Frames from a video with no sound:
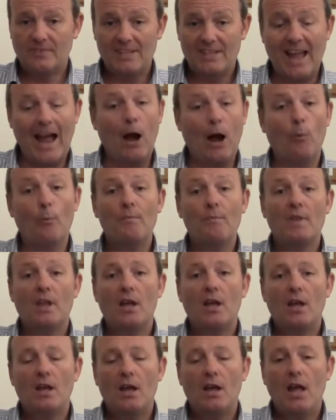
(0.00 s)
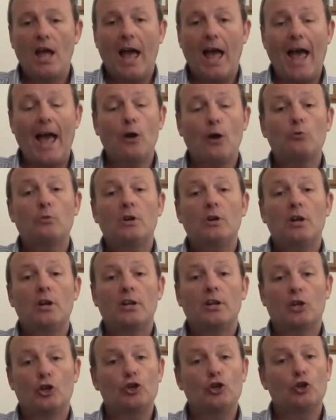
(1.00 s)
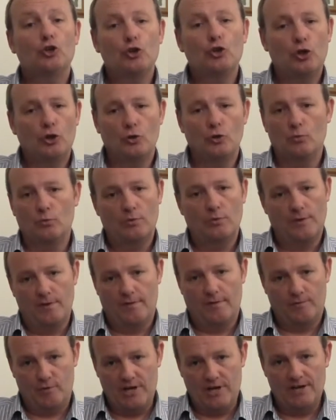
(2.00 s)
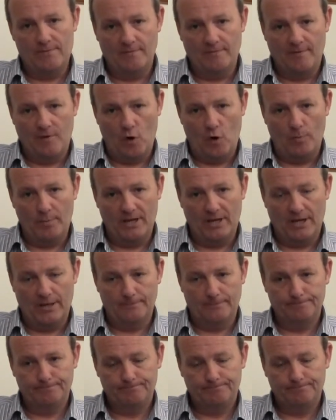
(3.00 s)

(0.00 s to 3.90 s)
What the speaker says: Now, how can you do the freedom formula?